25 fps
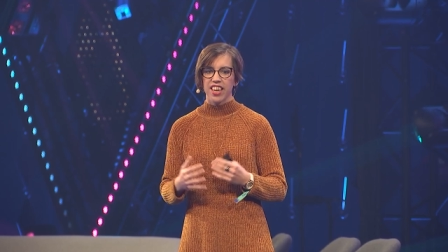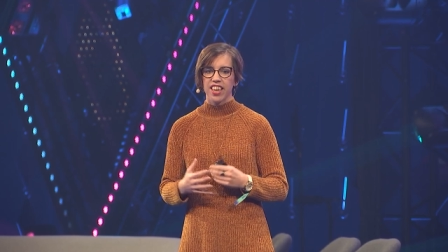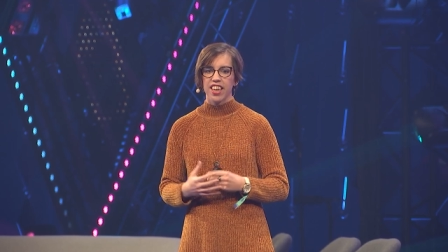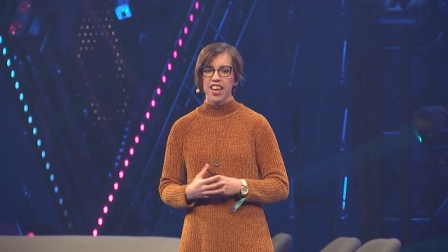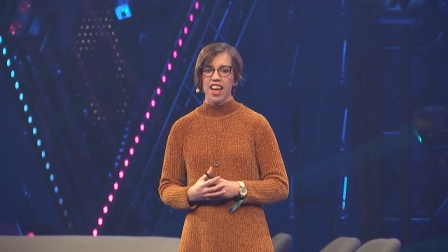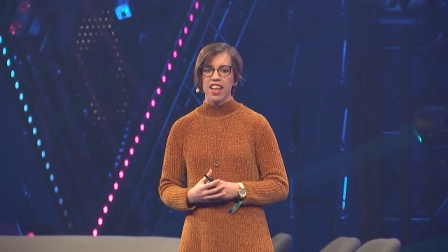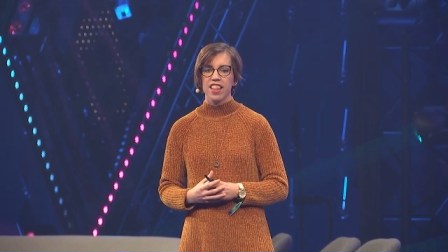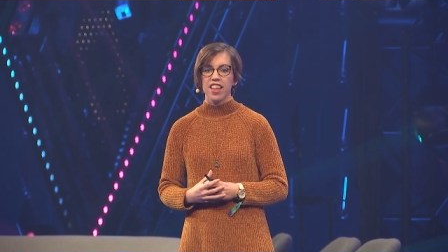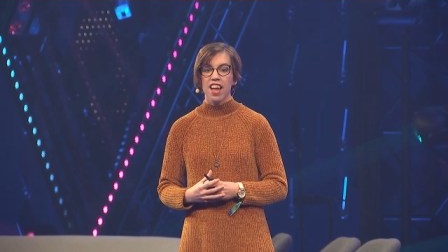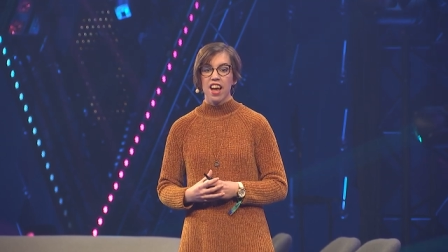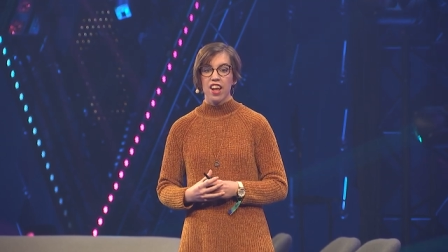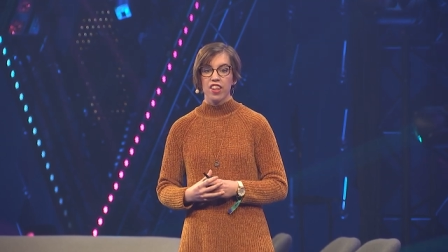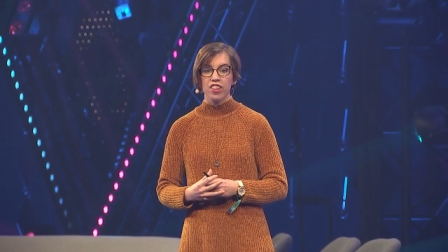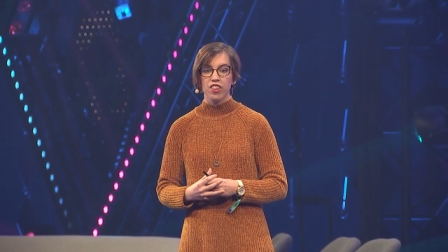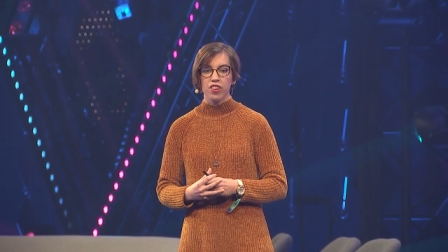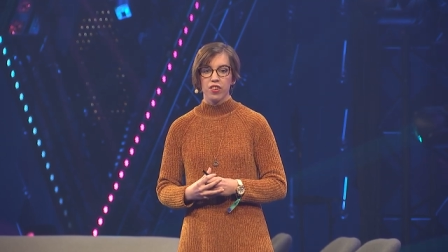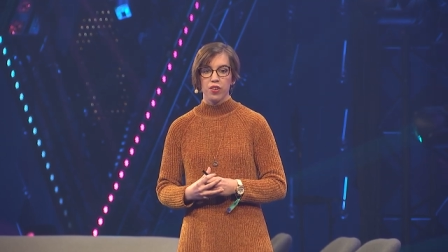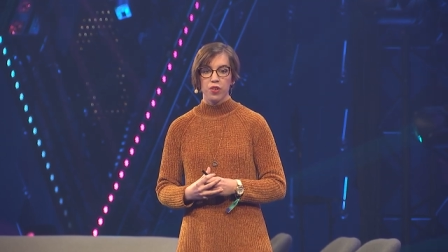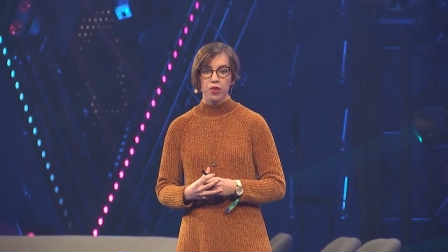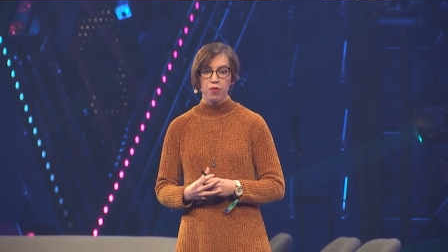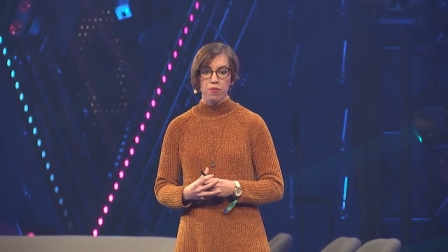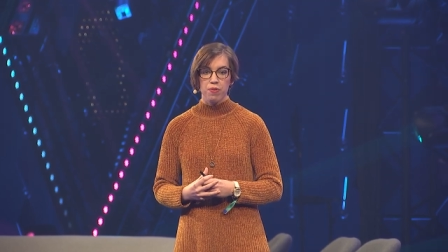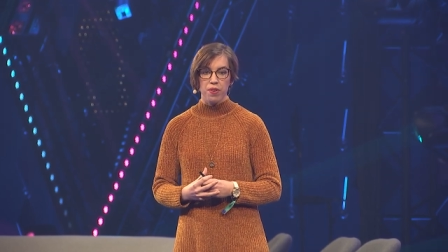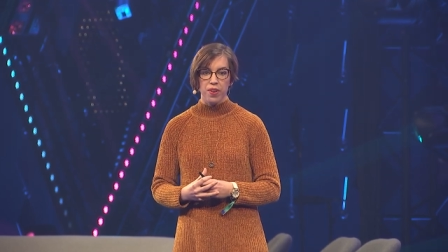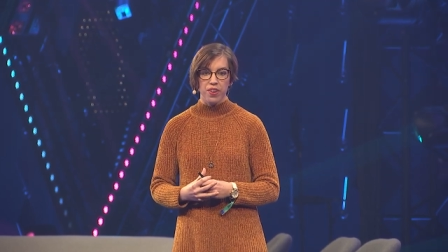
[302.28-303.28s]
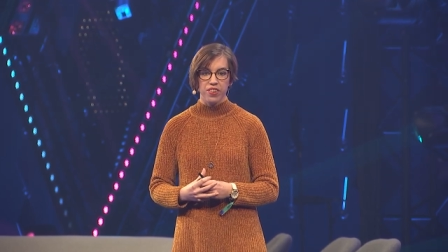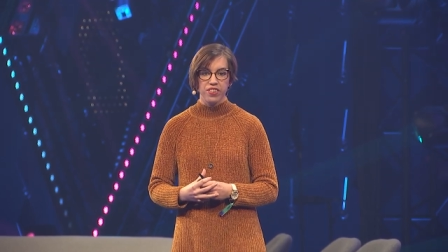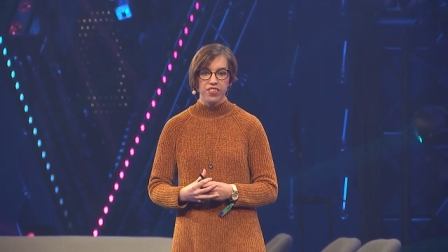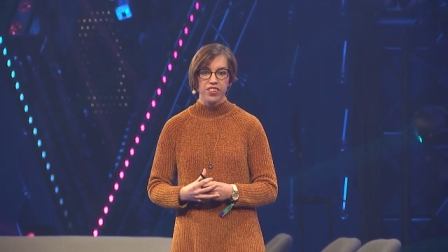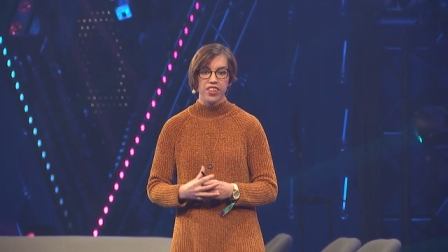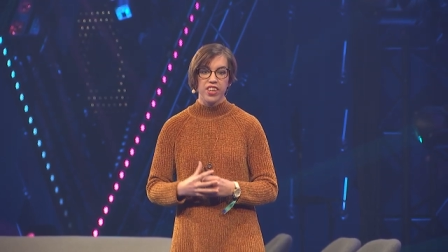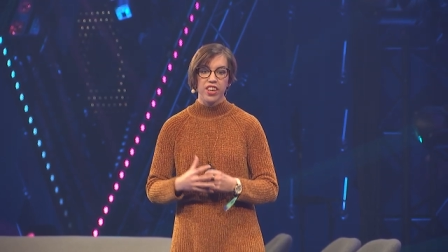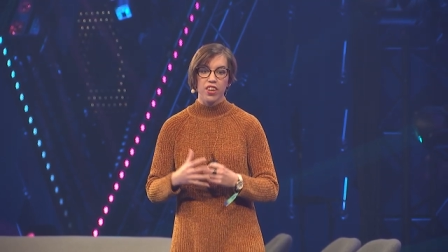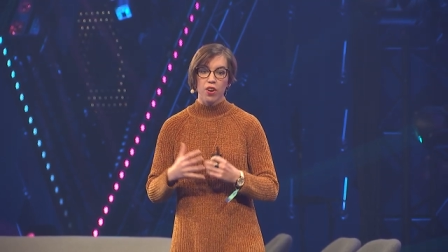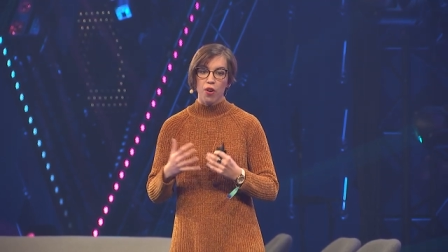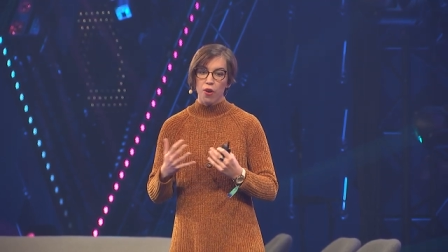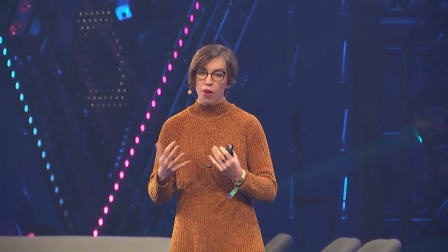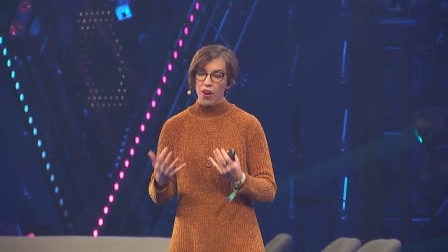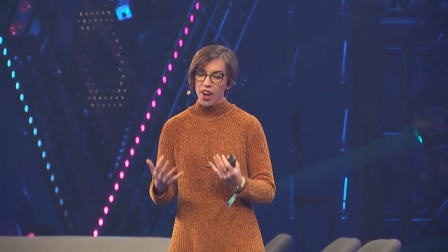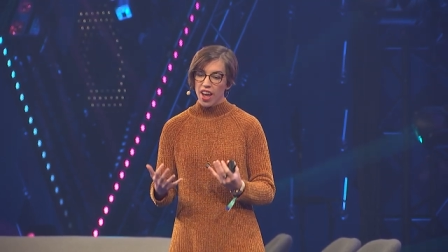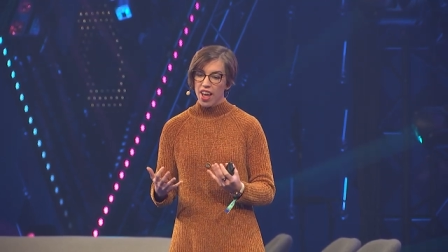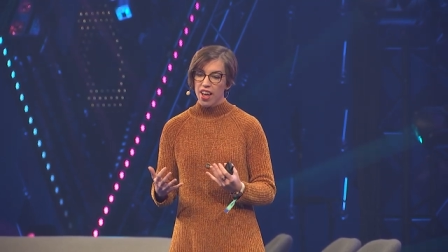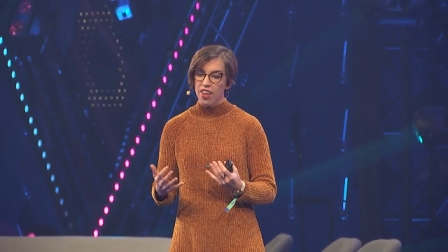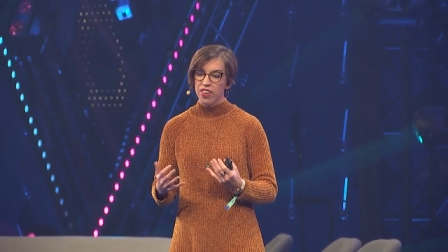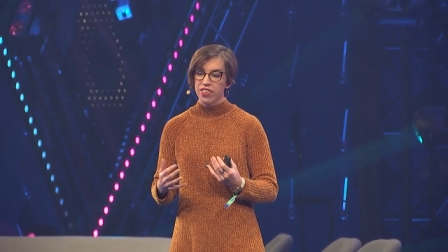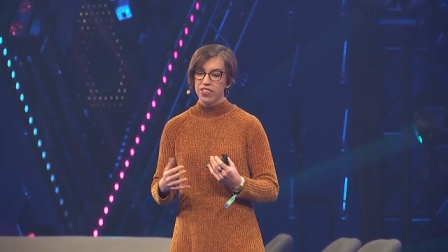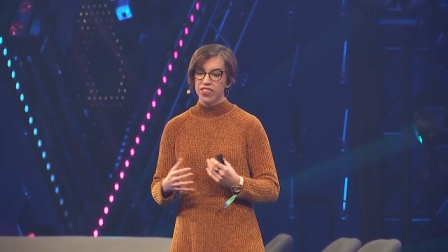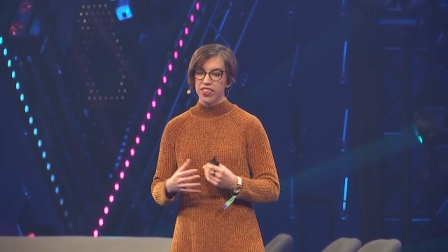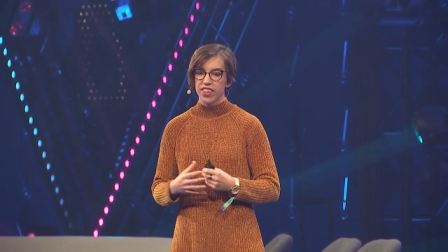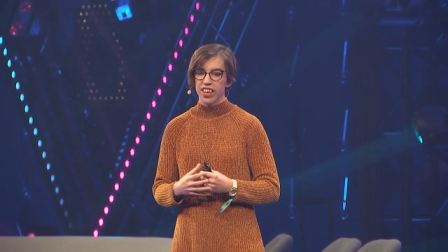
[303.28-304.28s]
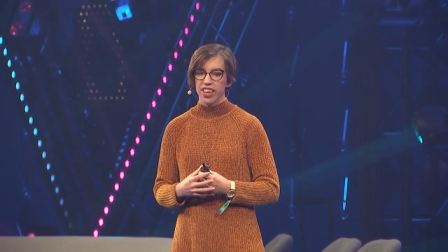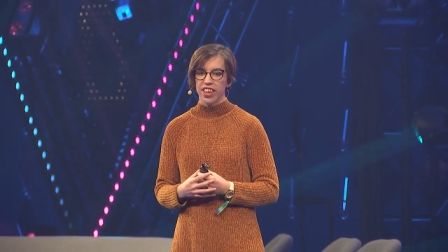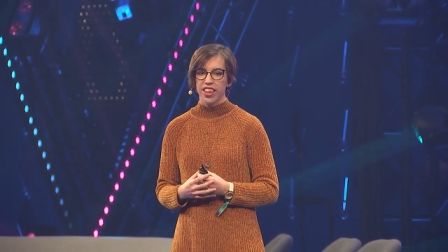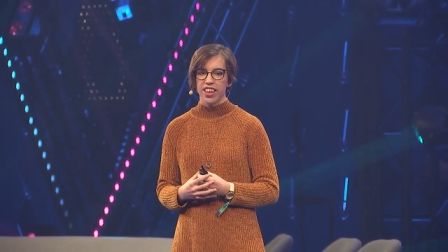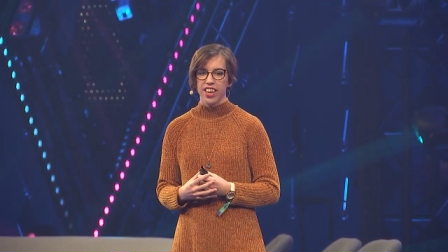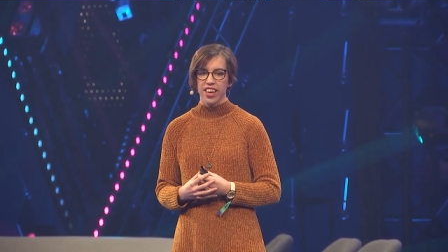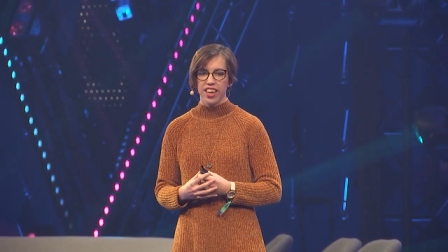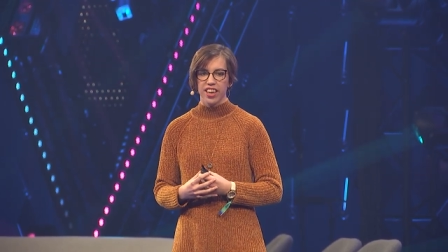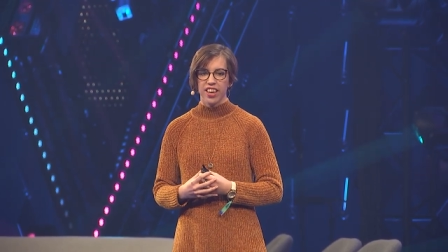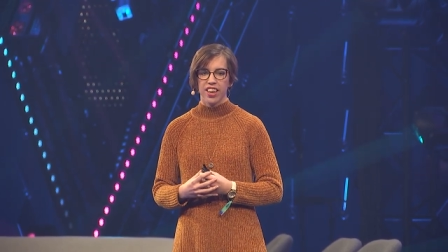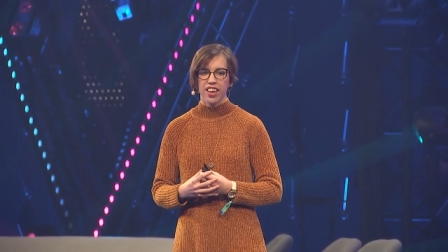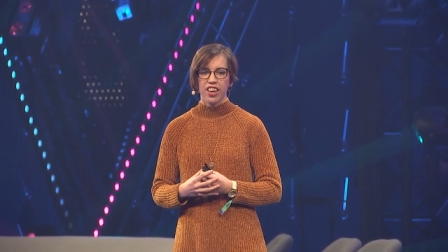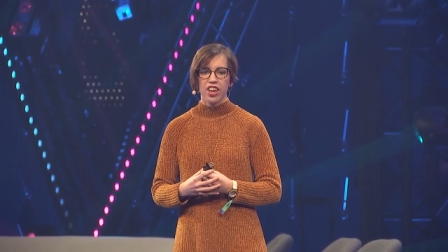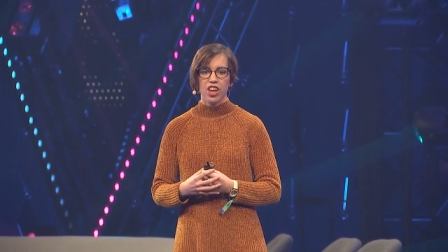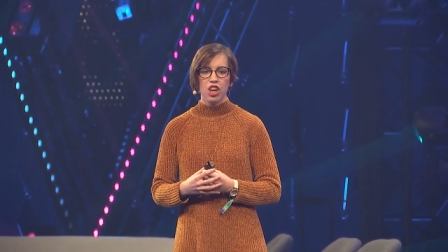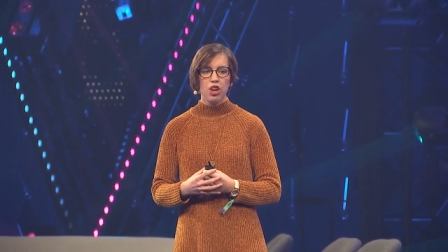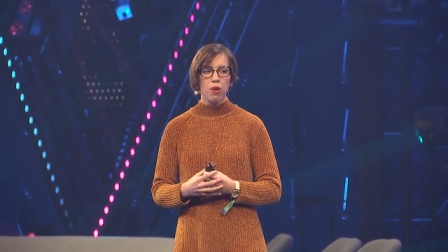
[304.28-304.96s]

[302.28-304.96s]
uh, at Aalto University or Helsinki.